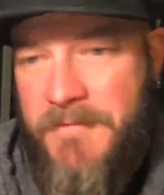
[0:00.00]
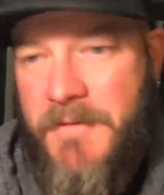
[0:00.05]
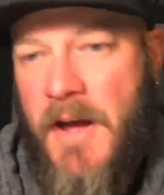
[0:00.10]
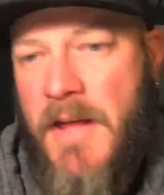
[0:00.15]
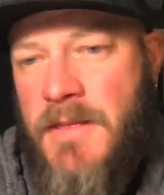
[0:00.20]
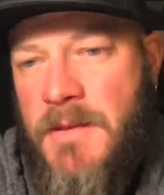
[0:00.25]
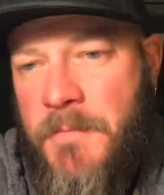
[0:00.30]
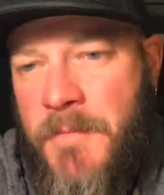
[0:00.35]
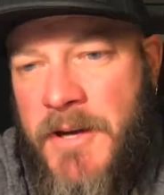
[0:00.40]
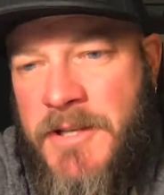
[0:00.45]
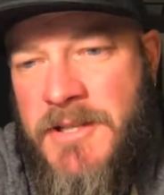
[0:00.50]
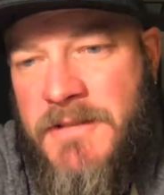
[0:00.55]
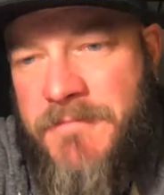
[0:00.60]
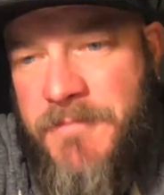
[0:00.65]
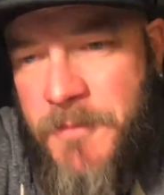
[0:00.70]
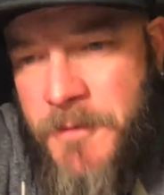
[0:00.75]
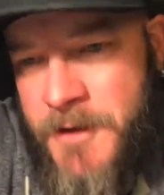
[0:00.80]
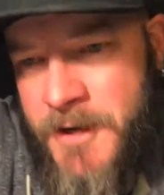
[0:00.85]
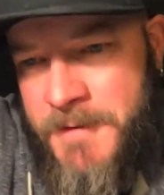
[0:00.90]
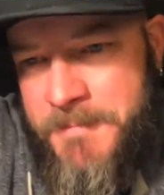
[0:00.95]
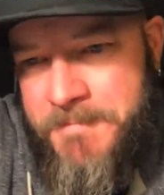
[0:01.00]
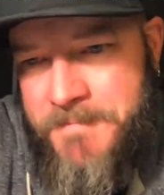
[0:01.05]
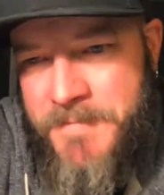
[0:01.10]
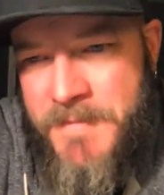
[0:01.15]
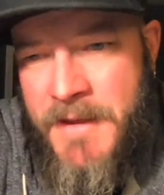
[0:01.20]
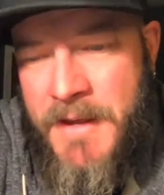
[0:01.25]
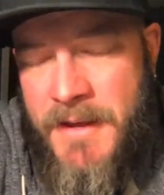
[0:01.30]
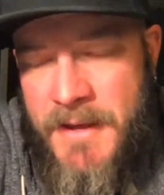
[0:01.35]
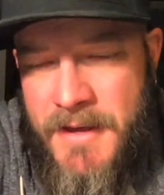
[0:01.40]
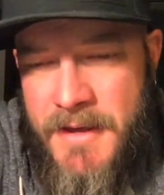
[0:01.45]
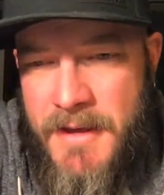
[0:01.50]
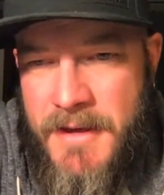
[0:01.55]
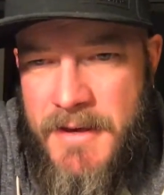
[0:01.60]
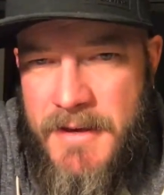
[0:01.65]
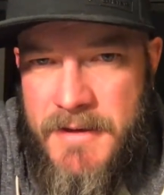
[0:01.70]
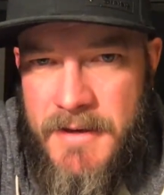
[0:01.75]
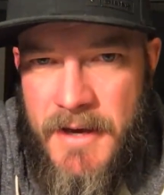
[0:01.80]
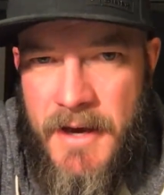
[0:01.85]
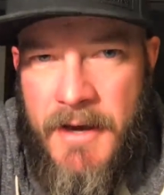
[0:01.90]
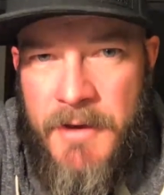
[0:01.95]
find the budget for it,
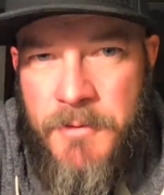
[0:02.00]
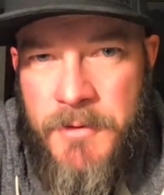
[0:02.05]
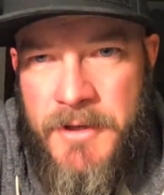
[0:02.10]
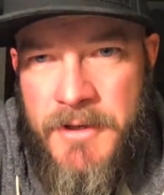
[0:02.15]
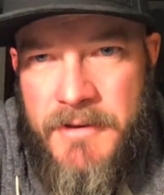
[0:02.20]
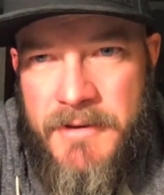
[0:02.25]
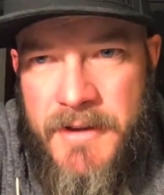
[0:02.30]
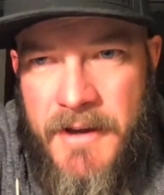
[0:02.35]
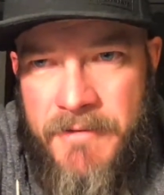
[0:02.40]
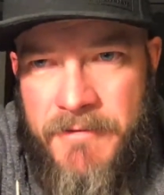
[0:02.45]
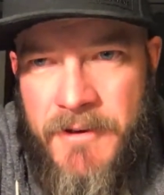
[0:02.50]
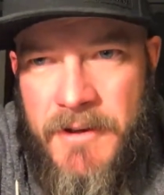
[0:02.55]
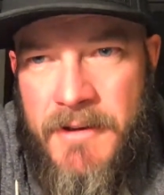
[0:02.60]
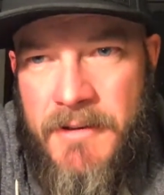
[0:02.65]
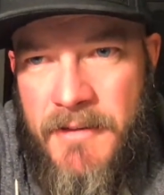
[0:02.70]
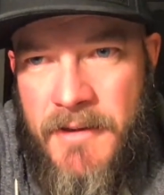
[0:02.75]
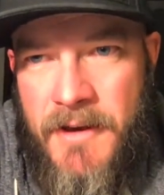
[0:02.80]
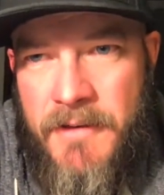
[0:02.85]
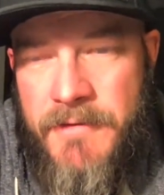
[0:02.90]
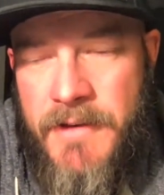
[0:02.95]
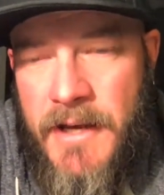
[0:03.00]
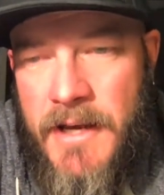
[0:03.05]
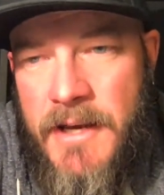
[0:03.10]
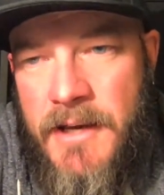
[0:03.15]
I would definitely love to get